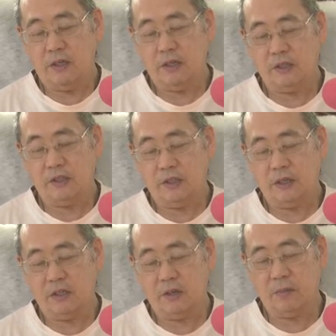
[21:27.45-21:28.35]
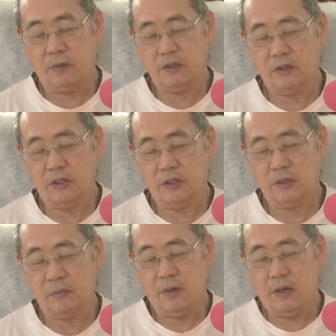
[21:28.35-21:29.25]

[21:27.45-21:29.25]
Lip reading: this impersonalism